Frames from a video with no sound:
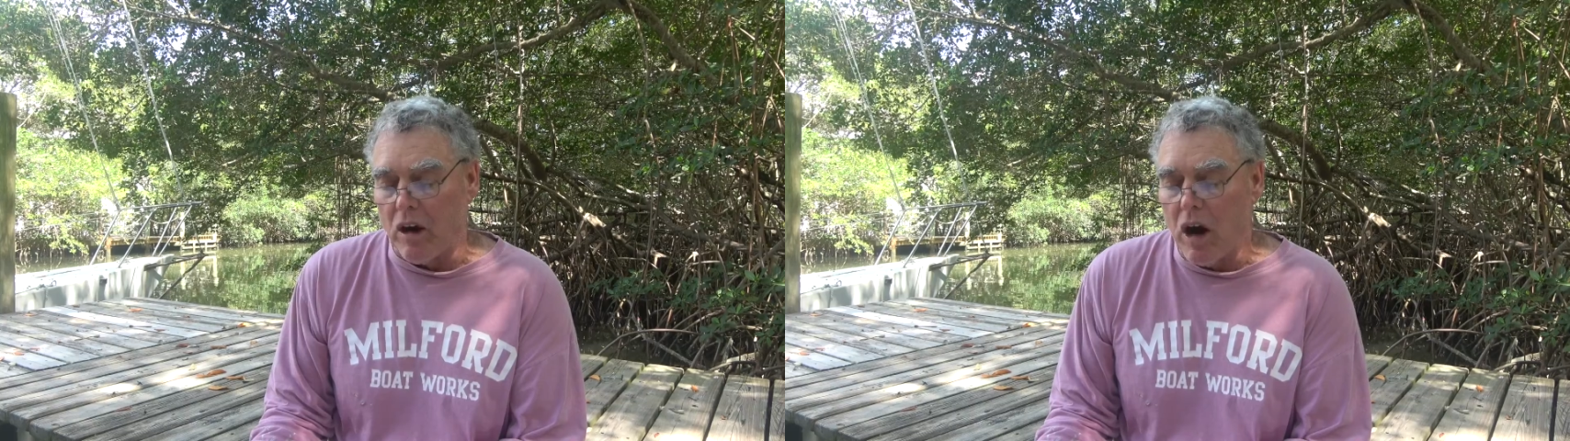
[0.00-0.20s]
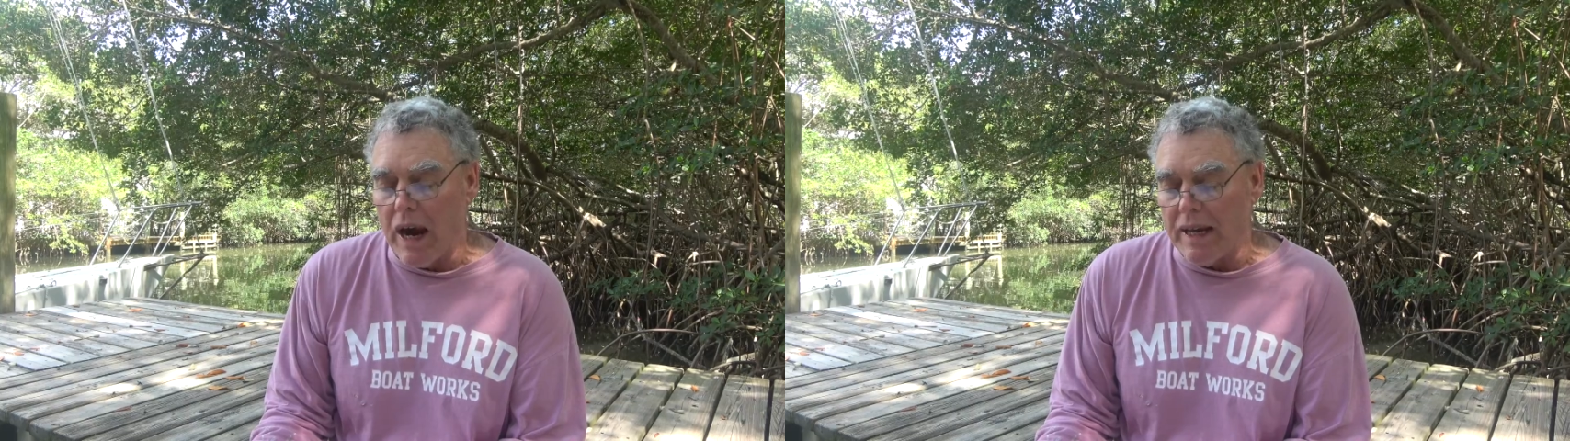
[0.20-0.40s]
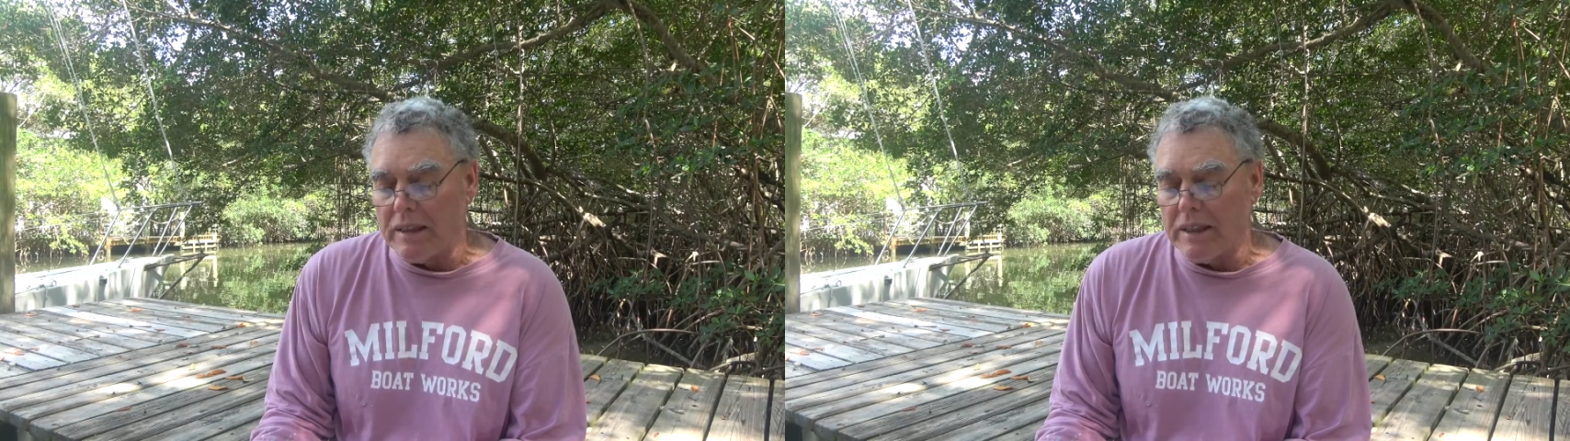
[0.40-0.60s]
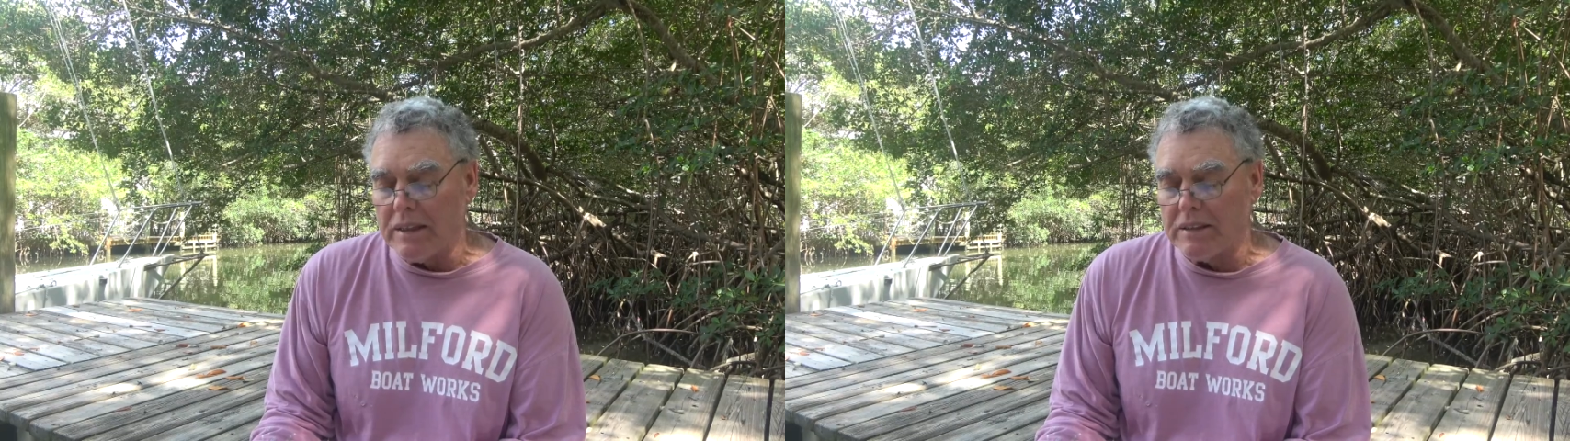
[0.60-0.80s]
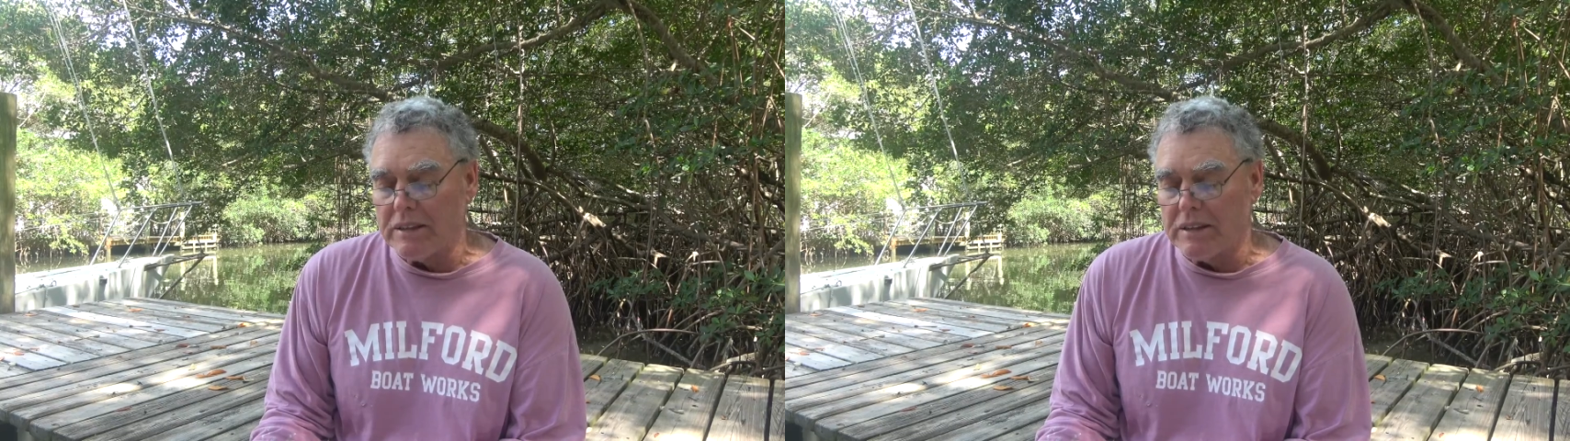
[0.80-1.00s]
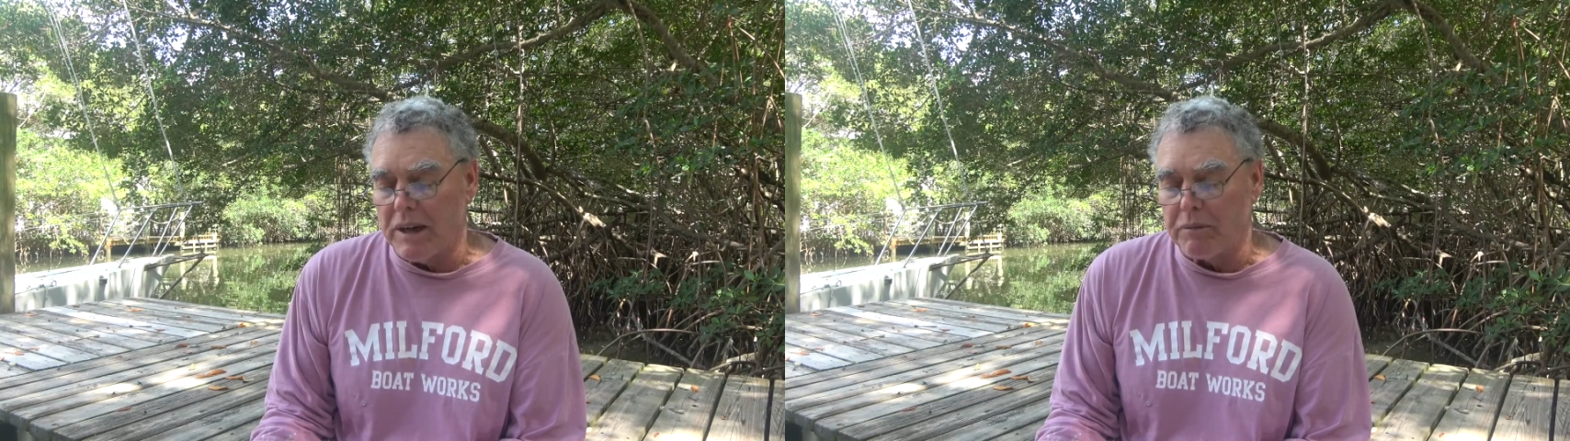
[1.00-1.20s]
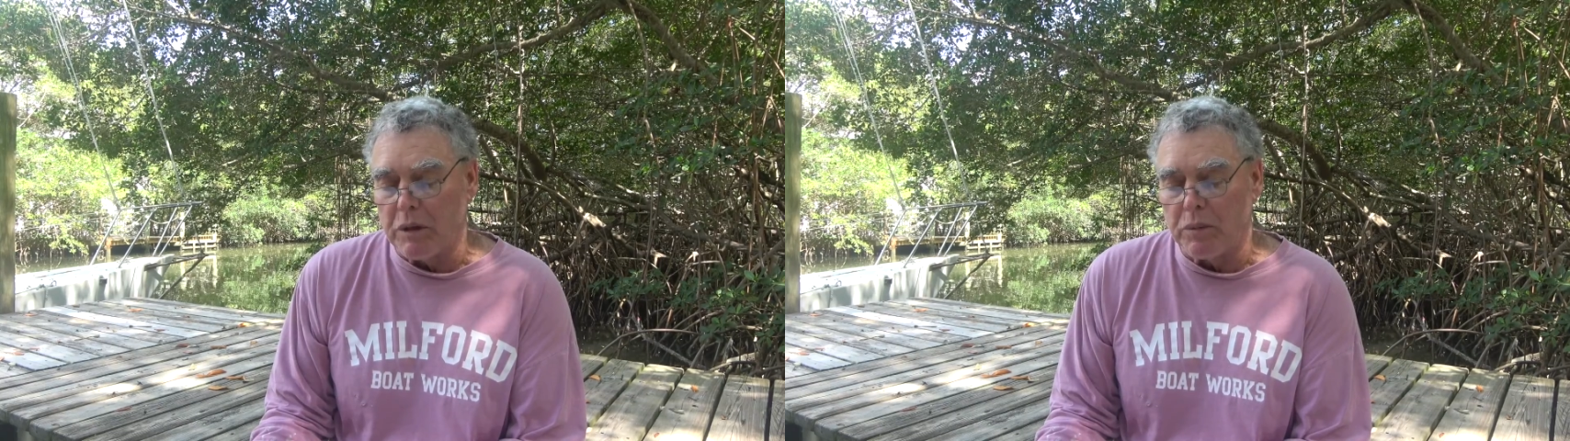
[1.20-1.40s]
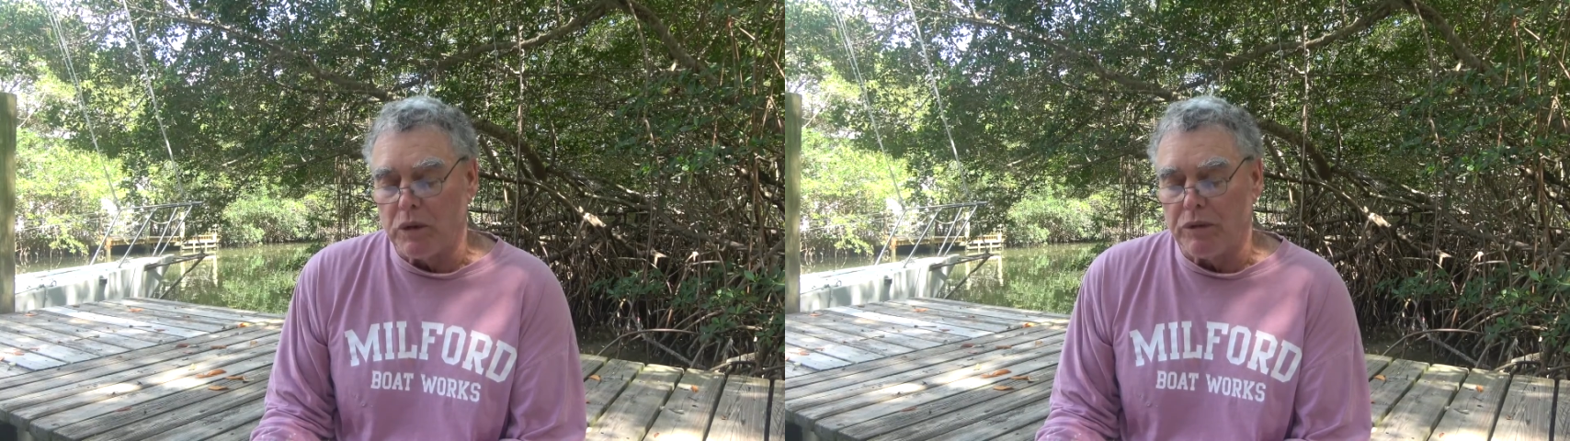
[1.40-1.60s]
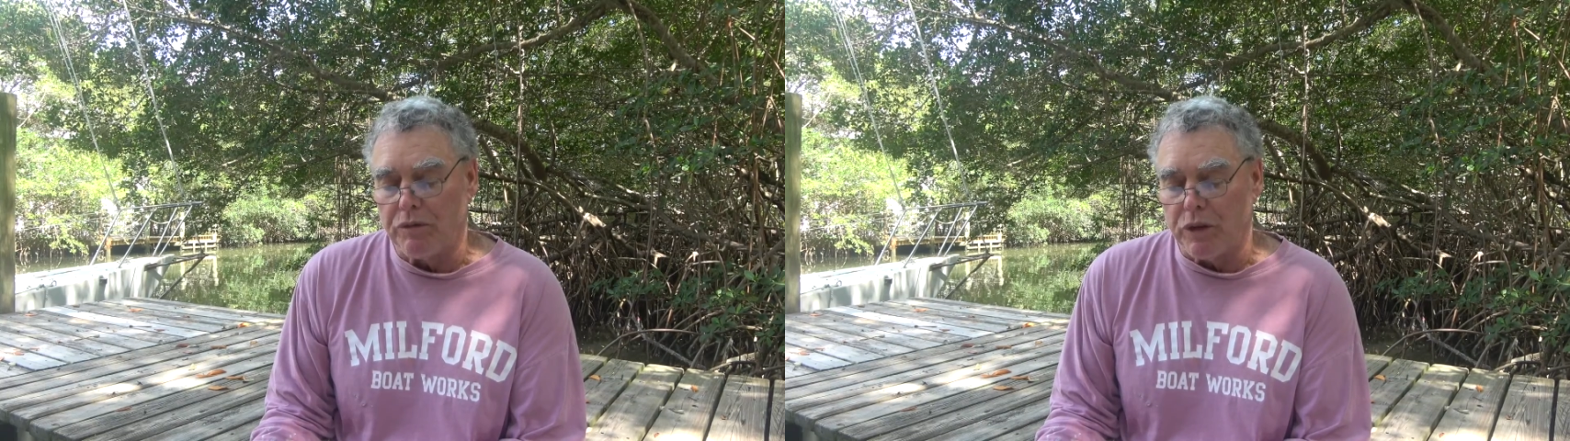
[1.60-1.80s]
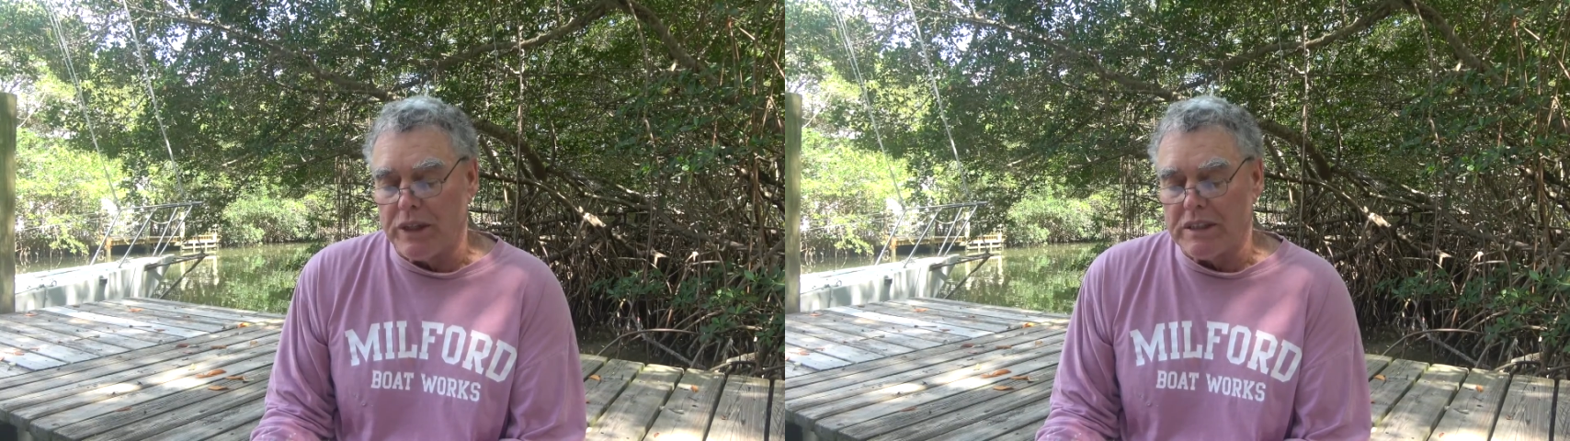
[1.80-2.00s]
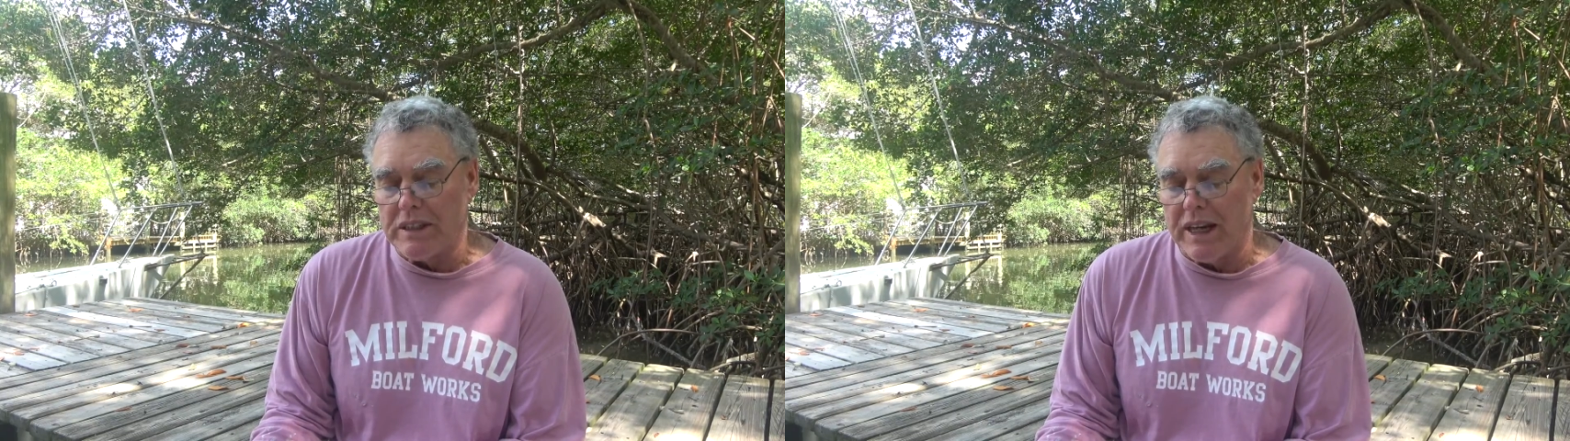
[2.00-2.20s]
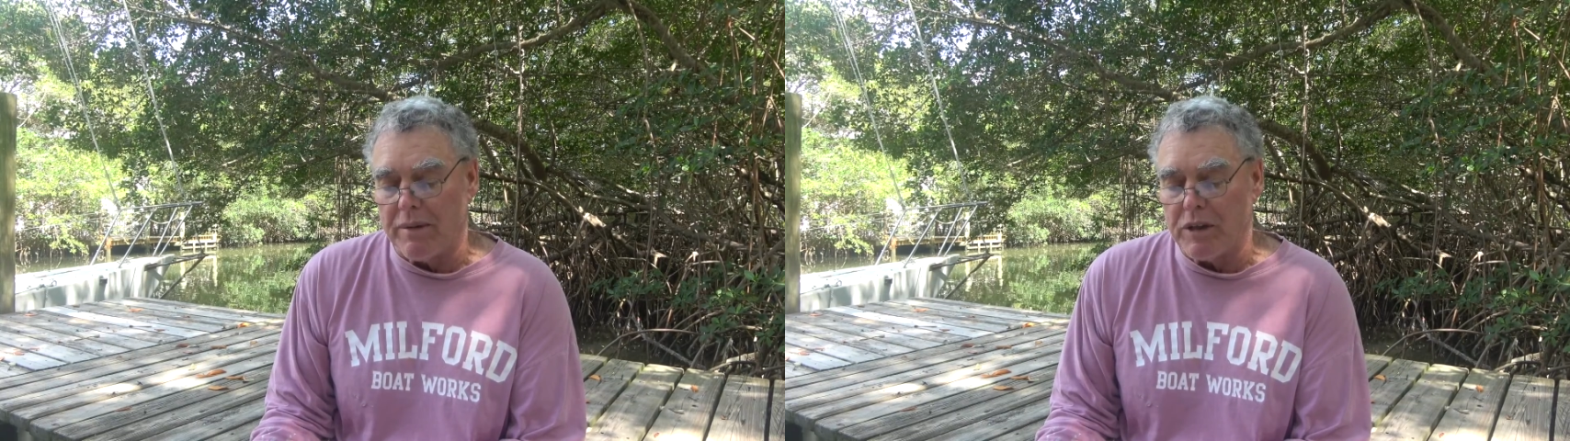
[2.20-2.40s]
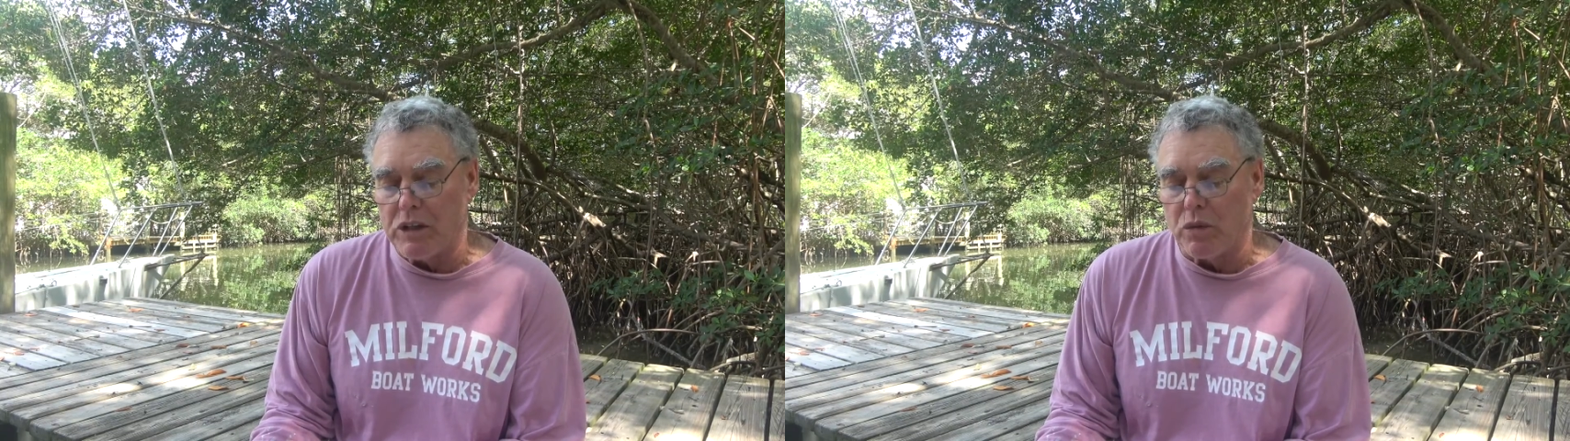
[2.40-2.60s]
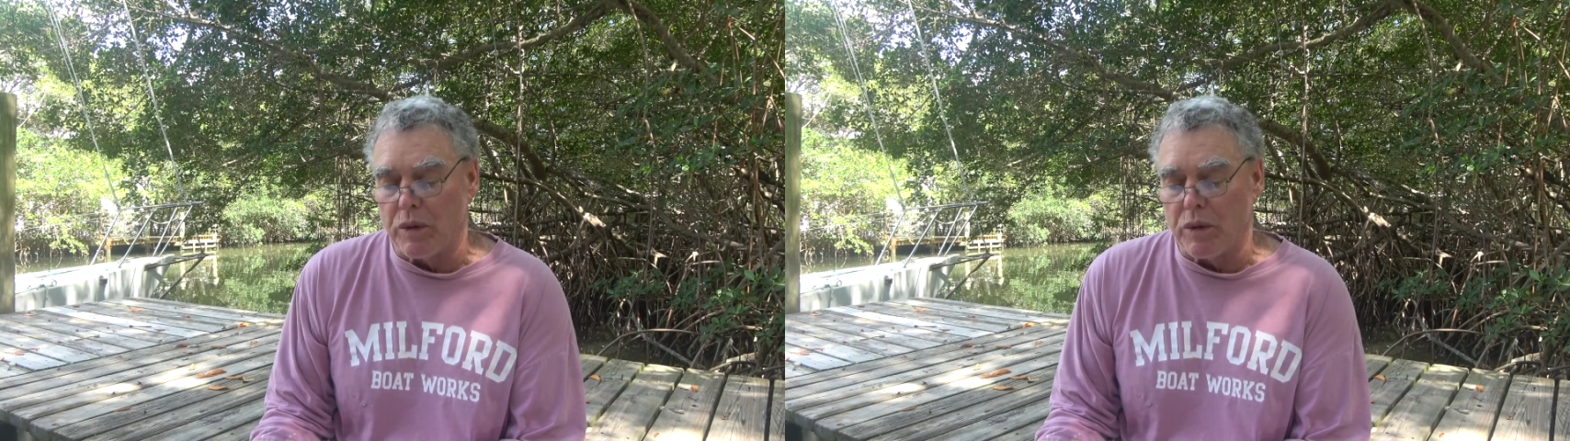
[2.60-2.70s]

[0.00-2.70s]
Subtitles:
are highly susceptible to freeze damage,